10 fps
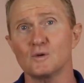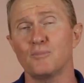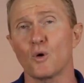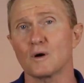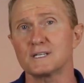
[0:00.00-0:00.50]

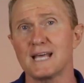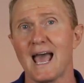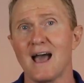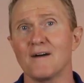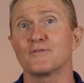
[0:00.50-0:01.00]
important to
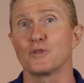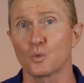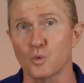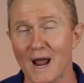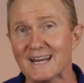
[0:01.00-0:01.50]
have the
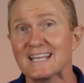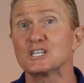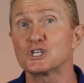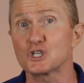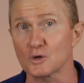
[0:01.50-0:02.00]
right
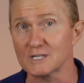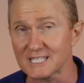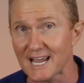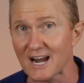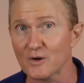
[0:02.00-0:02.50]
insurance
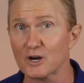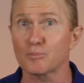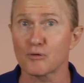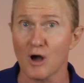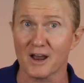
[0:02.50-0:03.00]
carrier
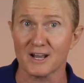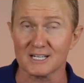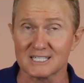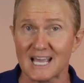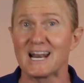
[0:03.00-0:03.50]

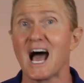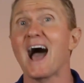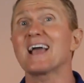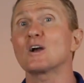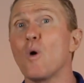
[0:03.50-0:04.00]
products and
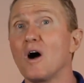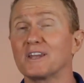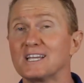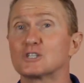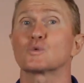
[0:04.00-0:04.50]
high
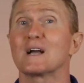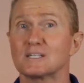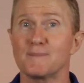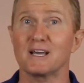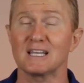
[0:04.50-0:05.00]
quality
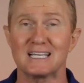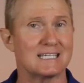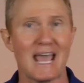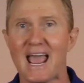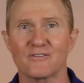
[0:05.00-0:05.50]
direct mail leads
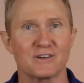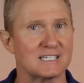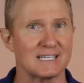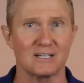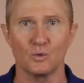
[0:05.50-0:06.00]
every
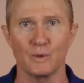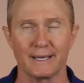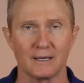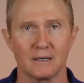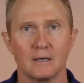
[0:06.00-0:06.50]
single
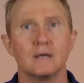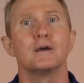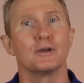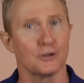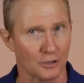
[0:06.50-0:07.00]
week.
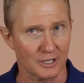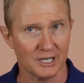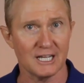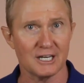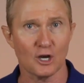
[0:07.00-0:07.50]
You're going to
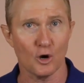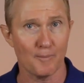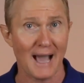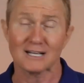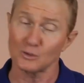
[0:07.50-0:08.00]
need to go
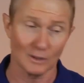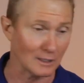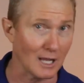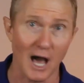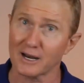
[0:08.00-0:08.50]
back to a
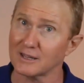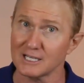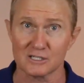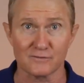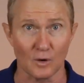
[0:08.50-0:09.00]
lot of
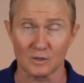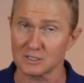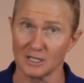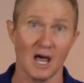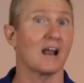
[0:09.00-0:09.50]
these folks,
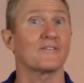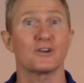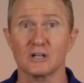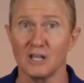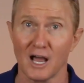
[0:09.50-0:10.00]
a lot of
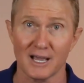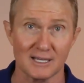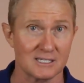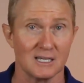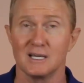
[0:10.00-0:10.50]
your clients,